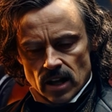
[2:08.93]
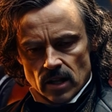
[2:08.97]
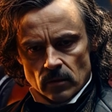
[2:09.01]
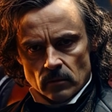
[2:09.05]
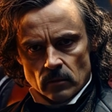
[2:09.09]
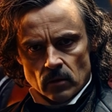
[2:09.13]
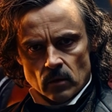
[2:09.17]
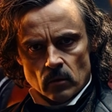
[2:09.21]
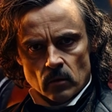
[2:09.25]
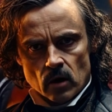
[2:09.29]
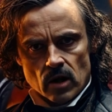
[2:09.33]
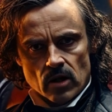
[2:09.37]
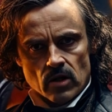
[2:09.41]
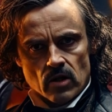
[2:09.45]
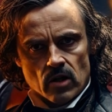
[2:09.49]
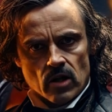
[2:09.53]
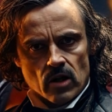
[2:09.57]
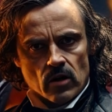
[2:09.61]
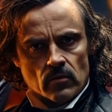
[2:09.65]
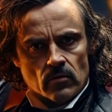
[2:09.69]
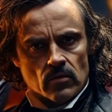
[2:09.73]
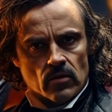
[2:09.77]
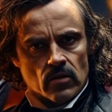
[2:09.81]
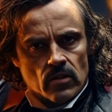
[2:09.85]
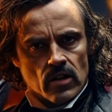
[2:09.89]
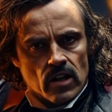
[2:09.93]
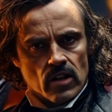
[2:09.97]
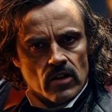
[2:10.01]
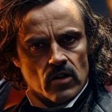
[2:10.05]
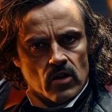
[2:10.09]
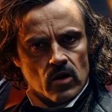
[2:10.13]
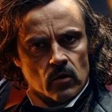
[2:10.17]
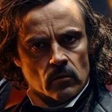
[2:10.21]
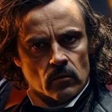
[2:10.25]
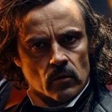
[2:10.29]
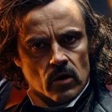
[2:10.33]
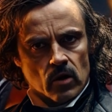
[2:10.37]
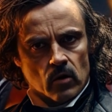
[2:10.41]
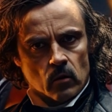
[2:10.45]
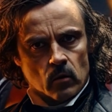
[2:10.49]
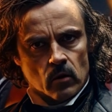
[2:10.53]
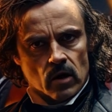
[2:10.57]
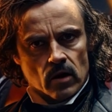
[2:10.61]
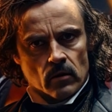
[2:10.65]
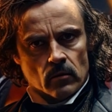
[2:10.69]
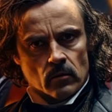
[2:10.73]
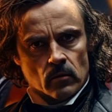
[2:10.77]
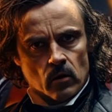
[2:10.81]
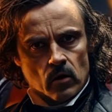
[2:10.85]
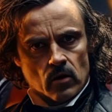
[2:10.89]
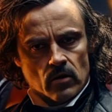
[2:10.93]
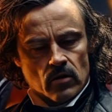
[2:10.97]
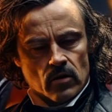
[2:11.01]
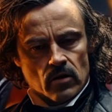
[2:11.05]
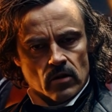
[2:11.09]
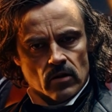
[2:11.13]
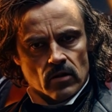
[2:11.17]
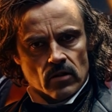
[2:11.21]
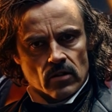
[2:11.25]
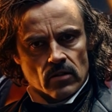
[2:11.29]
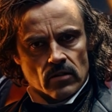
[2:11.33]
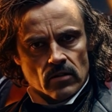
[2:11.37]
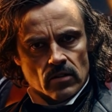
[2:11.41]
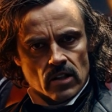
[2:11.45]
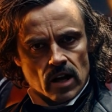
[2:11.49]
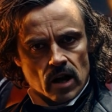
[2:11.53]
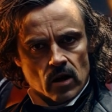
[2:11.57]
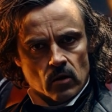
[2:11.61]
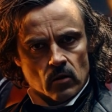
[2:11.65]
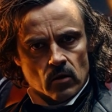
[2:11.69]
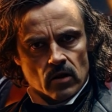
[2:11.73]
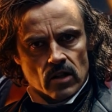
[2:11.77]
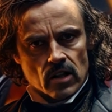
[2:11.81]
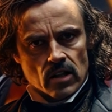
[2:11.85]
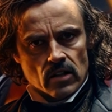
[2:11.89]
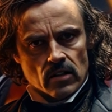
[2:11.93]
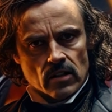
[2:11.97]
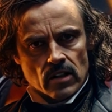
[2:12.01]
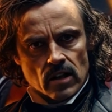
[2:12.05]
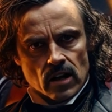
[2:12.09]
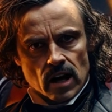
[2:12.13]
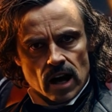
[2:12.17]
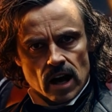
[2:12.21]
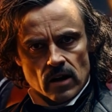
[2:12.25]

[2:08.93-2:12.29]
exploration of the tension between personal integrity